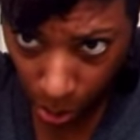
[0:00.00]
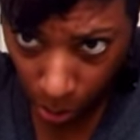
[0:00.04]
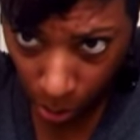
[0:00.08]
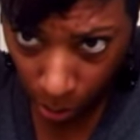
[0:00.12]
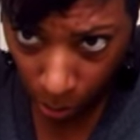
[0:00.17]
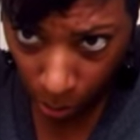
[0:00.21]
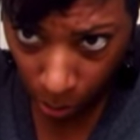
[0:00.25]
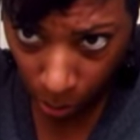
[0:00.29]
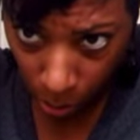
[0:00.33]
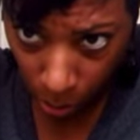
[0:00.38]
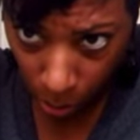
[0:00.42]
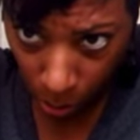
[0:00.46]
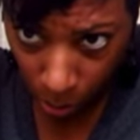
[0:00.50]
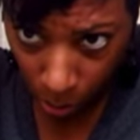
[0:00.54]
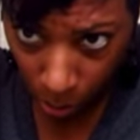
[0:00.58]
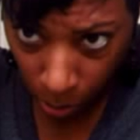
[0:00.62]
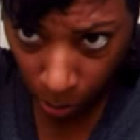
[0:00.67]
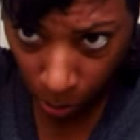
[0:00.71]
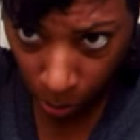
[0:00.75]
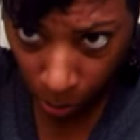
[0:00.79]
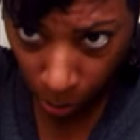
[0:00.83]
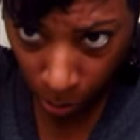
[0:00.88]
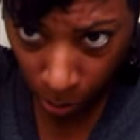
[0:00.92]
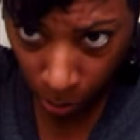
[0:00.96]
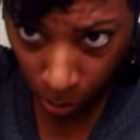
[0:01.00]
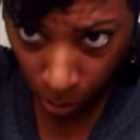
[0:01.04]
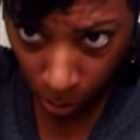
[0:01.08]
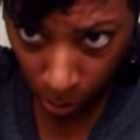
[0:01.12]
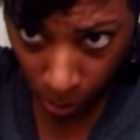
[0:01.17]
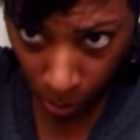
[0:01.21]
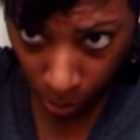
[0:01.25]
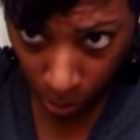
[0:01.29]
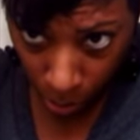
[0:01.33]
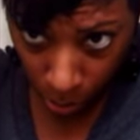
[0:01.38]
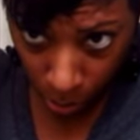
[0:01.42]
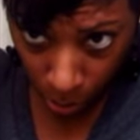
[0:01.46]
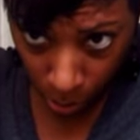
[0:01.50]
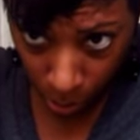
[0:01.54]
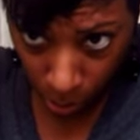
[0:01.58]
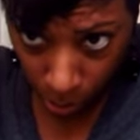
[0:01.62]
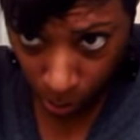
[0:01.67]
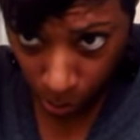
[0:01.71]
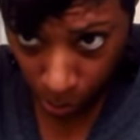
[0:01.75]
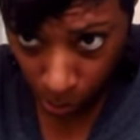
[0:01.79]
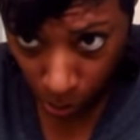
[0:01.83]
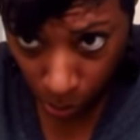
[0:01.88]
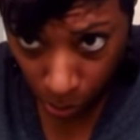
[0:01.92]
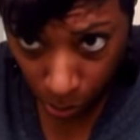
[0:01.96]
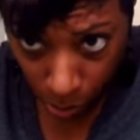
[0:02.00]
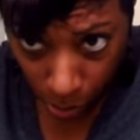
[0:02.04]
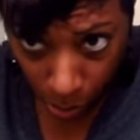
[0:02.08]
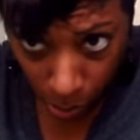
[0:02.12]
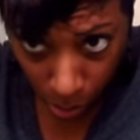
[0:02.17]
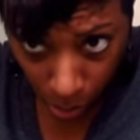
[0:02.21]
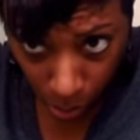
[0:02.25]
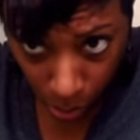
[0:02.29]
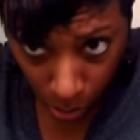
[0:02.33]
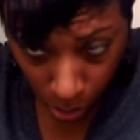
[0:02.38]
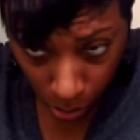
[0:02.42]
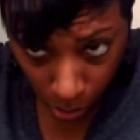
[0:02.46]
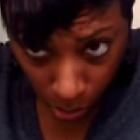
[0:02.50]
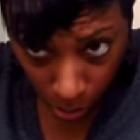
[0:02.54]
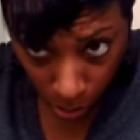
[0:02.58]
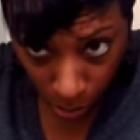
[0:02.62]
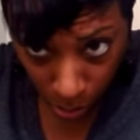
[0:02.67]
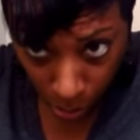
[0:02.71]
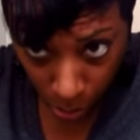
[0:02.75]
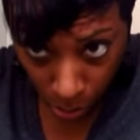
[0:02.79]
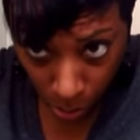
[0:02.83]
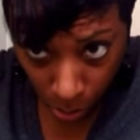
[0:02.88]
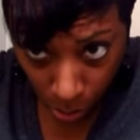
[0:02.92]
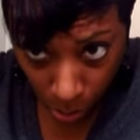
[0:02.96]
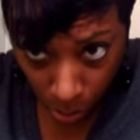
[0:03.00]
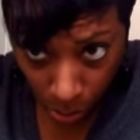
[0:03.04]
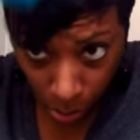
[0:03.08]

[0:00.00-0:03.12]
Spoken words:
No one is speaking in this clip.